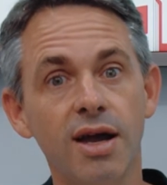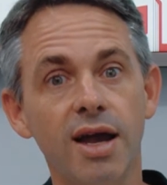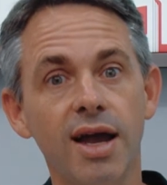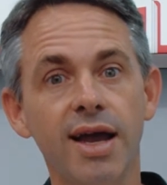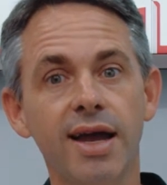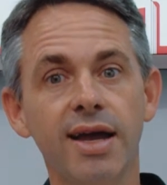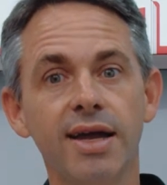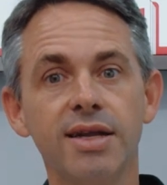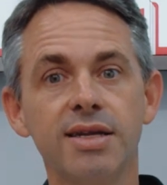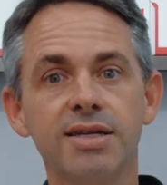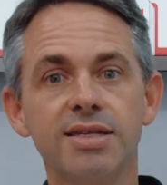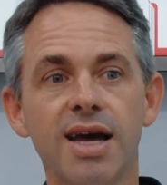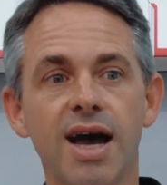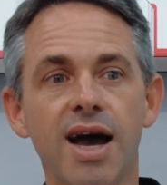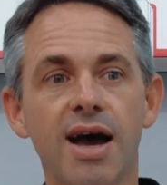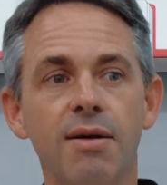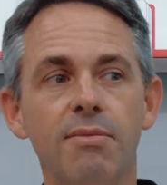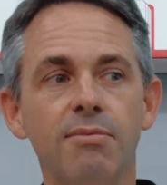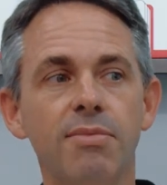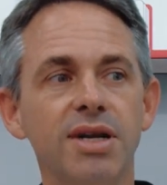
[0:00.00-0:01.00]
And
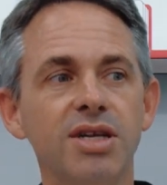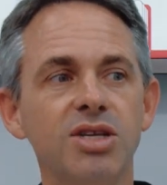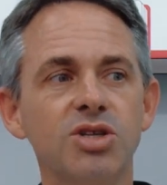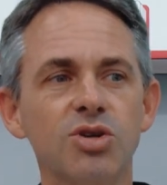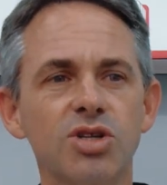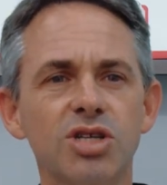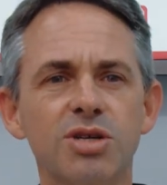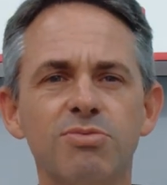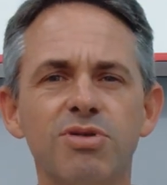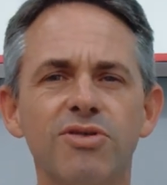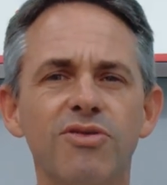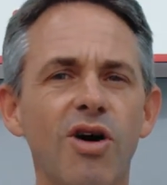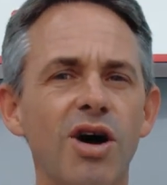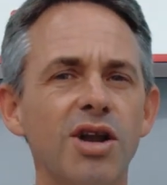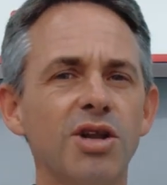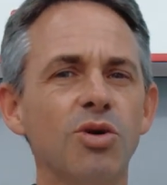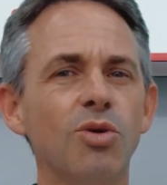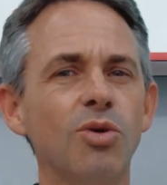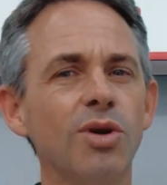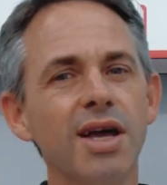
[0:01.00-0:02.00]
but he's also
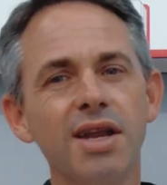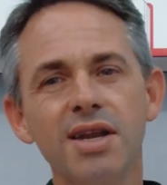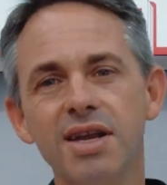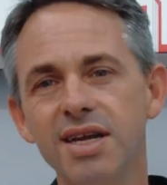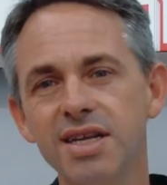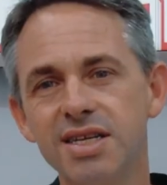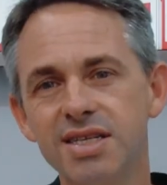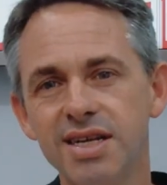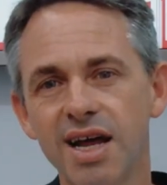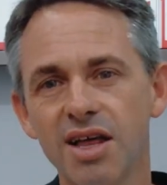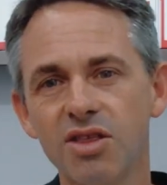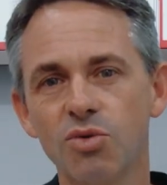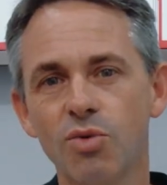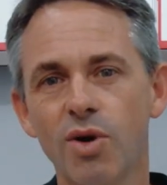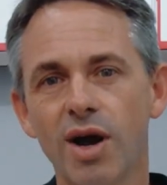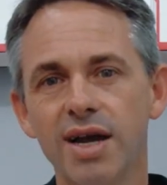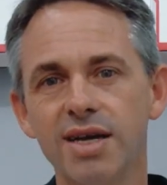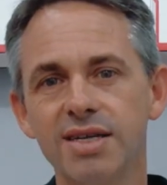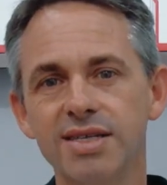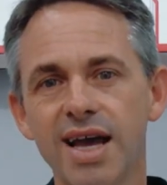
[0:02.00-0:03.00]
providing all our needs in other
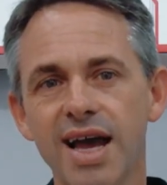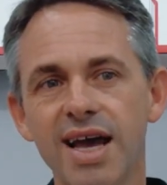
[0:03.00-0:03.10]
ways